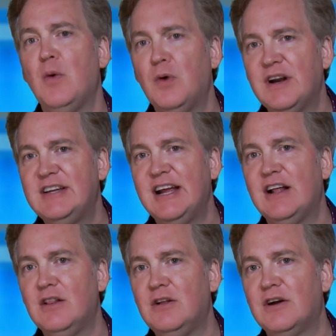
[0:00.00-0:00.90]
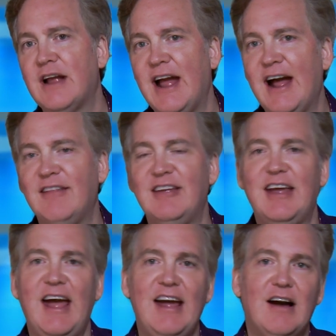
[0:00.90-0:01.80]
We're going to take a look at
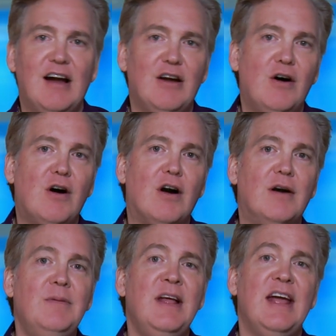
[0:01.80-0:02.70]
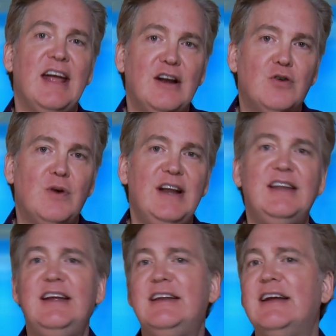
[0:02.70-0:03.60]
the AIR in great
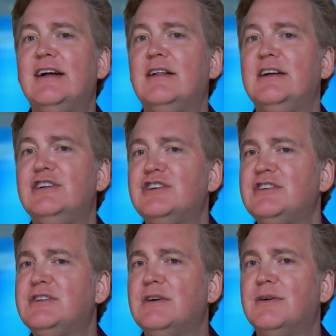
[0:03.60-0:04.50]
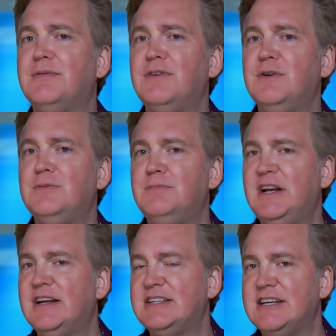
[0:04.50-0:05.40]
detail in just a few
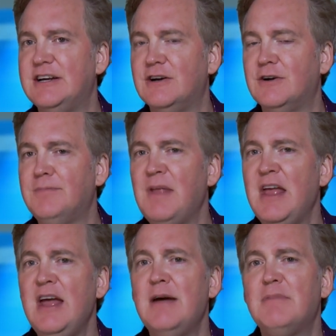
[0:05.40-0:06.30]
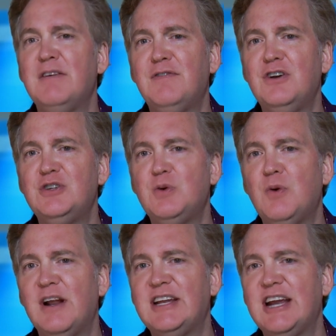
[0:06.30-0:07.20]
minutes here, but first we
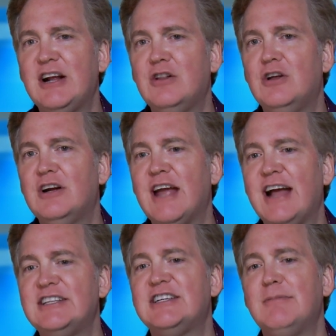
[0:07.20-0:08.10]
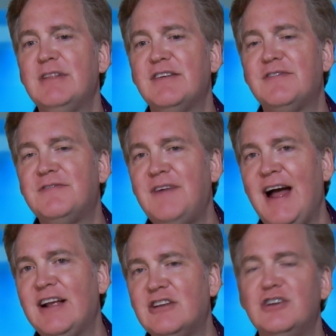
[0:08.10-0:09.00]
want to take a look at some of the
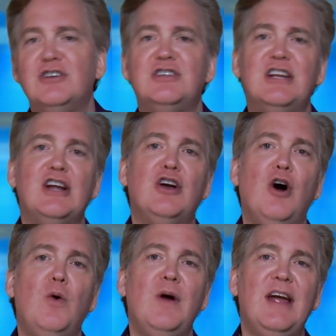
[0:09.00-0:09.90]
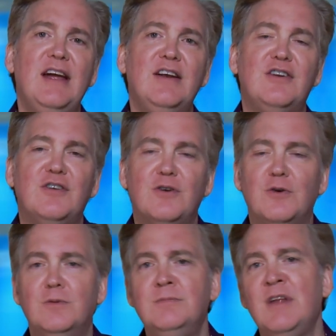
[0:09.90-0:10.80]
factors that go
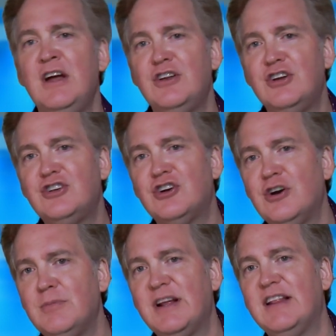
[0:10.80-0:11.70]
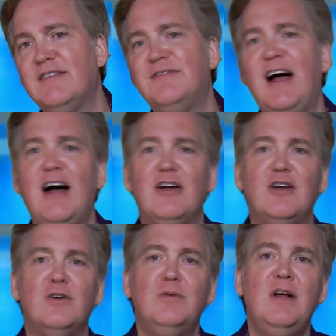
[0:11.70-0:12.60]
into determining the
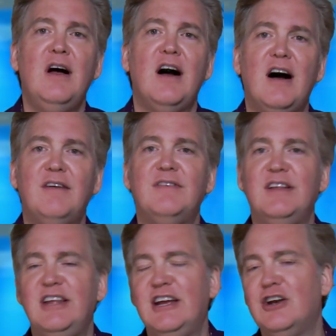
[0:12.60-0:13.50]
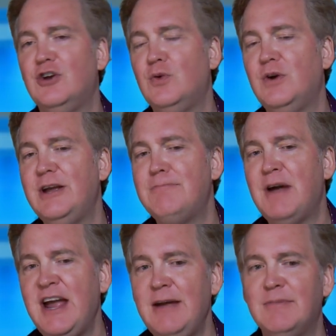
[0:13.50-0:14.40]
value of the annuity
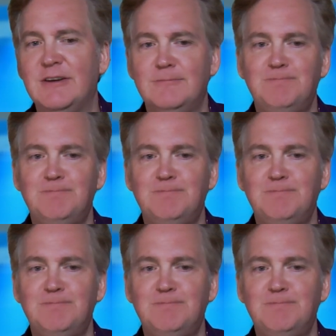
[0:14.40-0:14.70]
payment.